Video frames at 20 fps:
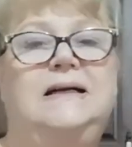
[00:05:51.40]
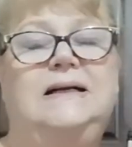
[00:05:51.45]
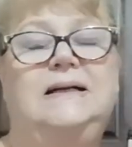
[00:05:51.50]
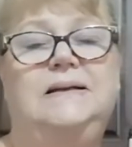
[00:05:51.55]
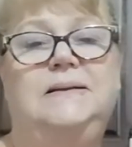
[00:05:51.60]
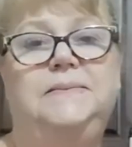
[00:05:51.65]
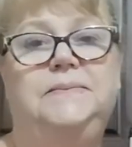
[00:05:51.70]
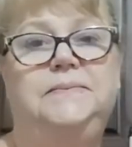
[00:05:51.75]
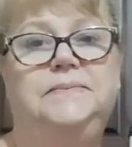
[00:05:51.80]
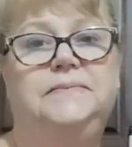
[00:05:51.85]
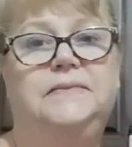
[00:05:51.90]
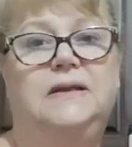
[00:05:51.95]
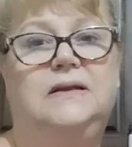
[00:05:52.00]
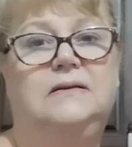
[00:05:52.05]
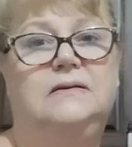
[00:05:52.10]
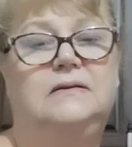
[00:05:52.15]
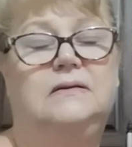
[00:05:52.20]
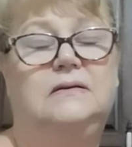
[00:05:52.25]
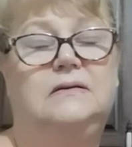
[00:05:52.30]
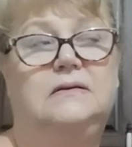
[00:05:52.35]

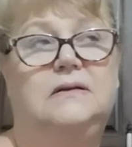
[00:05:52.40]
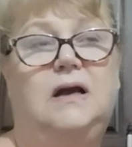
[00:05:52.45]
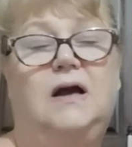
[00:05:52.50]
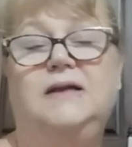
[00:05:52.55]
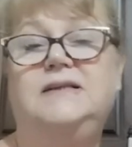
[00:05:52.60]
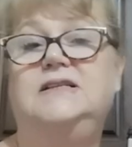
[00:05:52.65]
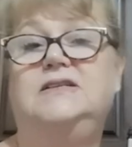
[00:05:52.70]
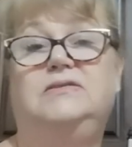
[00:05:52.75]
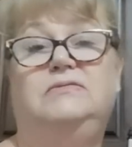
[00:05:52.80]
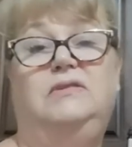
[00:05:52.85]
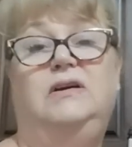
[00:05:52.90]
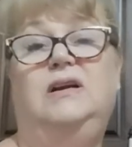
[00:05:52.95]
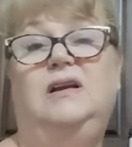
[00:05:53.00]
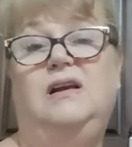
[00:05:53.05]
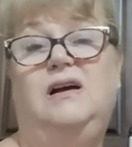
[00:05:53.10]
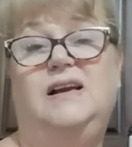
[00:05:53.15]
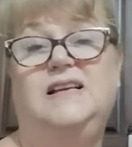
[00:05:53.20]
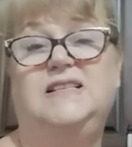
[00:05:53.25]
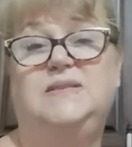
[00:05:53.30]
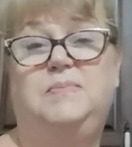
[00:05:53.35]
I didn't
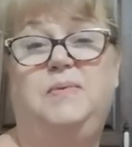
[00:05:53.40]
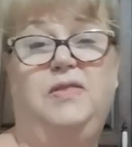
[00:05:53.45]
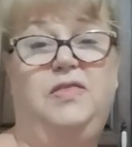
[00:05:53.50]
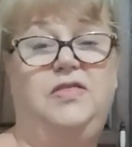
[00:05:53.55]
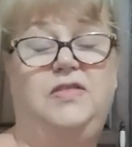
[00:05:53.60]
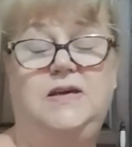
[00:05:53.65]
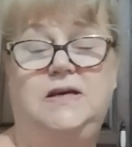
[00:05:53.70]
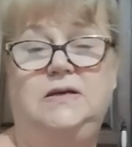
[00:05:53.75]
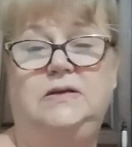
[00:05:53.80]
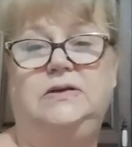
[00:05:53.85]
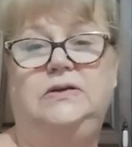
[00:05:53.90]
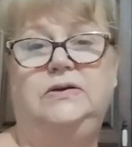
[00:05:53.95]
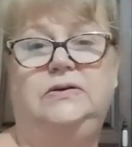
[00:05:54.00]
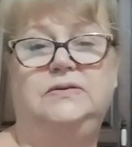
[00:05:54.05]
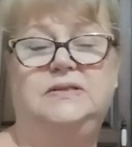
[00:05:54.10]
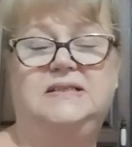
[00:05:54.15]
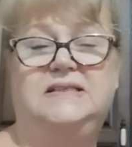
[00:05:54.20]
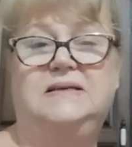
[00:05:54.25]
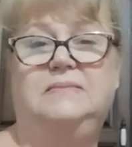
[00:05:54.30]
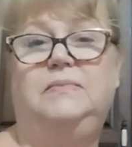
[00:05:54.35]
realise, but thing
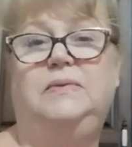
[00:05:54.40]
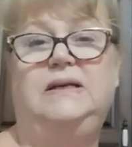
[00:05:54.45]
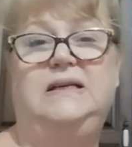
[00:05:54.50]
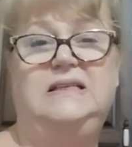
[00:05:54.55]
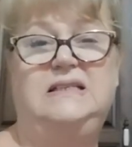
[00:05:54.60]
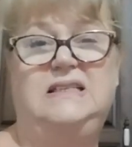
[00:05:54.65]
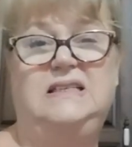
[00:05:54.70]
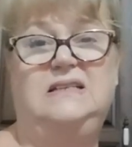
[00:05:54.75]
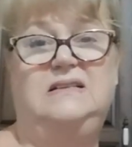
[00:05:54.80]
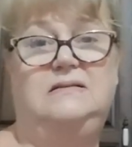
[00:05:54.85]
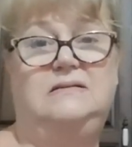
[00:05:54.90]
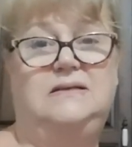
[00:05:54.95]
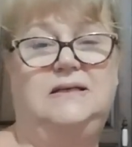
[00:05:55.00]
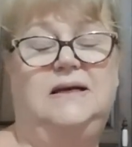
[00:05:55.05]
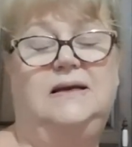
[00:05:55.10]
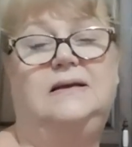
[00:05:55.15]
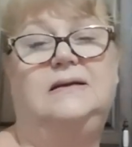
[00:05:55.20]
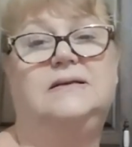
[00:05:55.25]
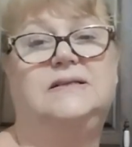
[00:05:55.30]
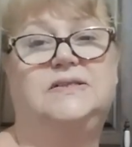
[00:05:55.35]
news, somebody did
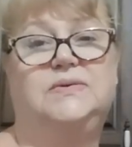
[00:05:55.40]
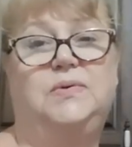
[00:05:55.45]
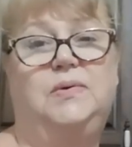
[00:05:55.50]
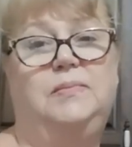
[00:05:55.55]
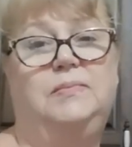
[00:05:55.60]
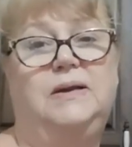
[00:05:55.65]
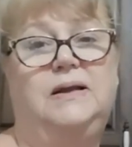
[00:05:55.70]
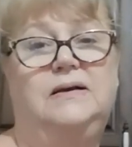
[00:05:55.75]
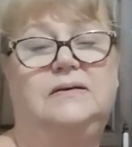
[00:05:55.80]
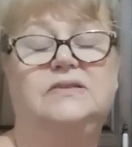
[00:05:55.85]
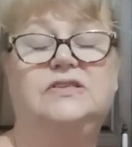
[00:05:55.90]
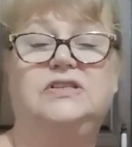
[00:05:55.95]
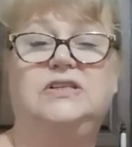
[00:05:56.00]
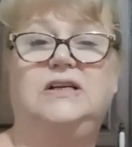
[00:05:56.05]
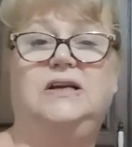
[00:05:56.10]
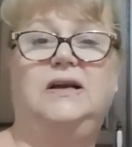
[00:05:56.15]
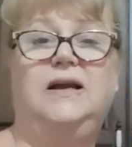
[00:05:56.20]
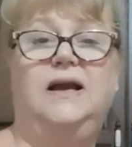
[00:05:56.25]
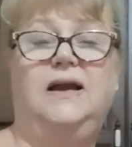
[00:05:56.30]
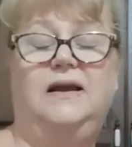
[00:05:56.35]
take a swim last
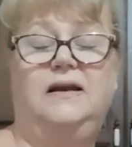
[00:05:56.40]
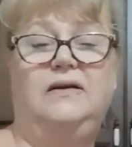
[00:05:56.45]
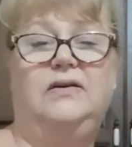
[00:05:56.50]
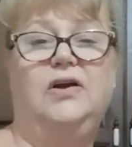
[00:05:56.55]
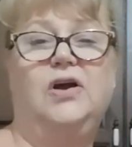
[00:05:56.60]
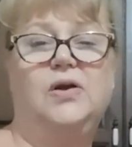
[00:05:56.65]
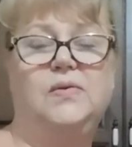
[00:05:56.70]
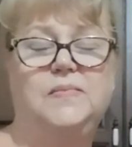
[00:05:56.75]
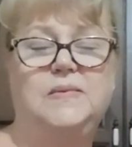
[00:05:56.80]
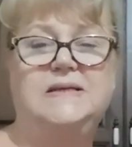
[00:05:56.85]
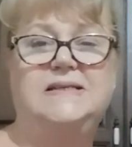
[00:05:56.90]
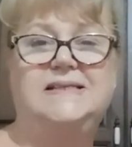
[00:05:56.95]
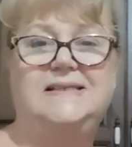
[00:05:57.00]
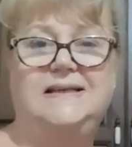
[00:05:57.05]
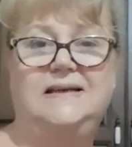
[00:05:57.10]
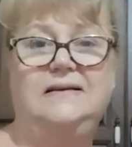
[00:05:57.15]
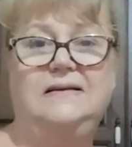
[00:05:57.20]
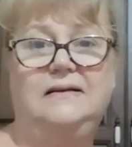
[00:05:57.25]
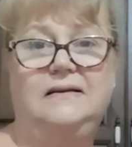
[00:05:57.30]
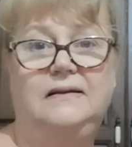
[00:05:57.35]
year and go
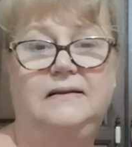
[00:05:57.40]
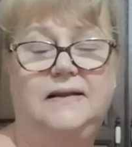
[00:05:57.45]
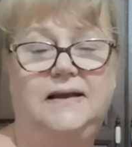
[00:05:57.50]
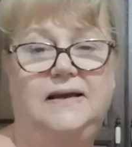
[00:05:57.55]
missing.